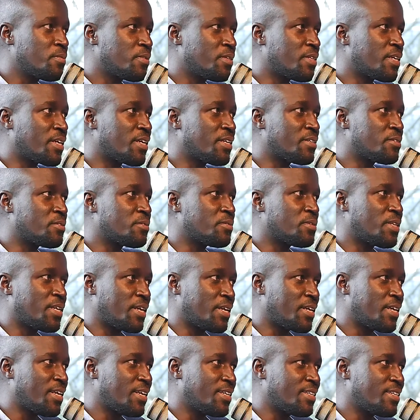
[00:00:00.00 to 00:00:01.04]
the
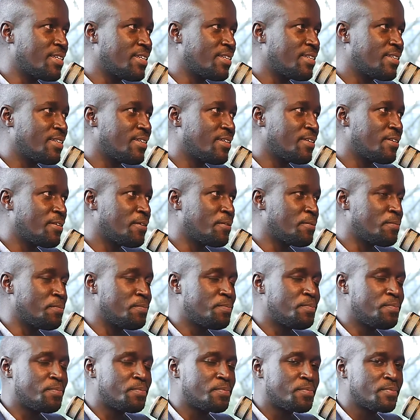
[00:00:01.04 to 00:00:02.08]
regulator.
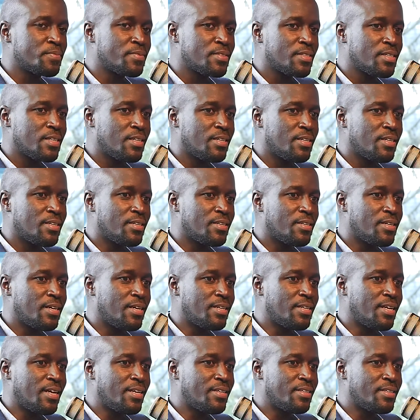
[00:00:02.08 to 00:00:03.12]

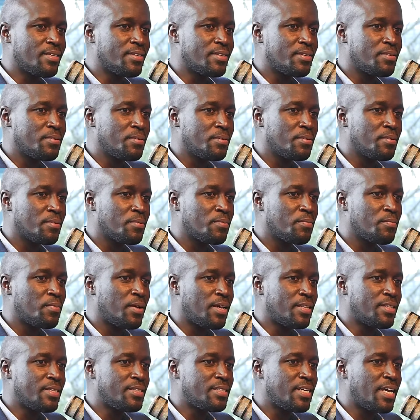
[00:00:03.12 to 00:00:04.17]
And
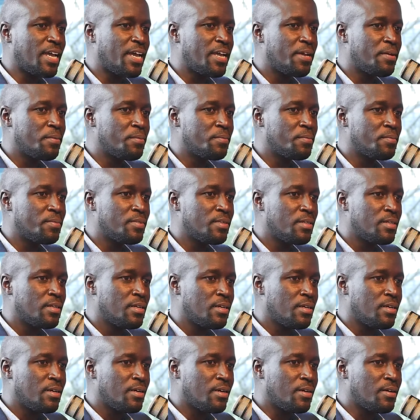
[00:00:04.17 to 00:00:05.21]
at the time,
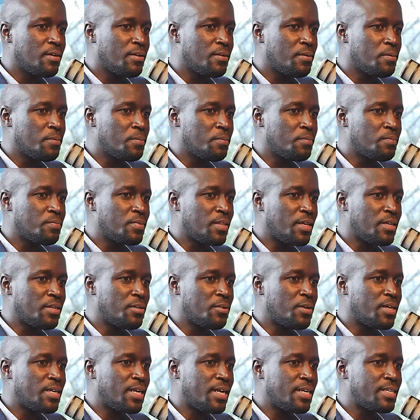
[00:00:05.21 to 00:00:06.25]

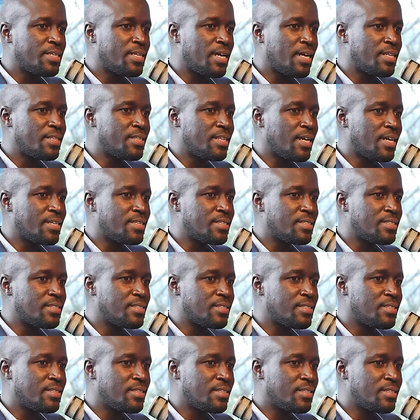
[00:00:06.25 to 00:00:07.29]
no one had done that
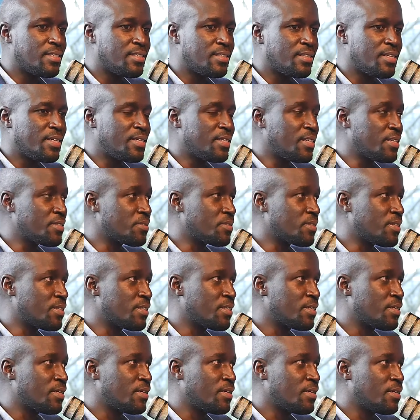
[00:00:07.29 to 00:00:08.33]
in the industry.
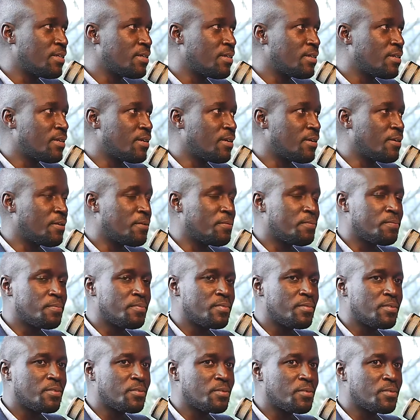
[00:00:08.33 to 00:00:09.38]

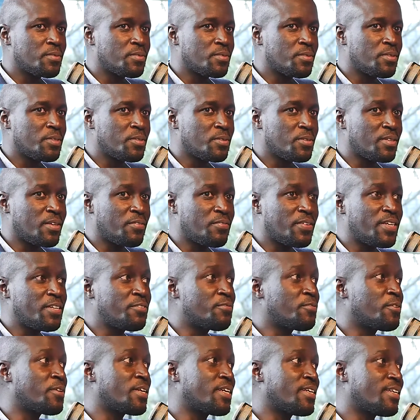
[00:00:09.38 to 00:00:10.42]
So it was a very
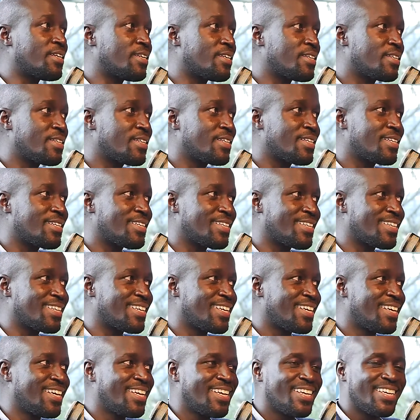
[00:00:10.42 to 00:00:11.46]
foreign
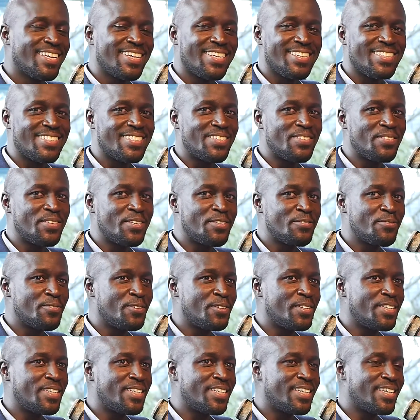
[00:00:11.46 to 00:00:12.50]
this is a very
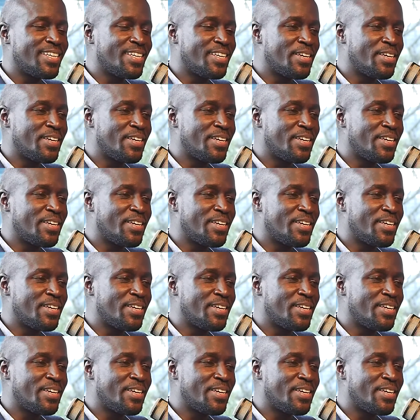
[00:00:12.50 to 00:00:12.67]
foreign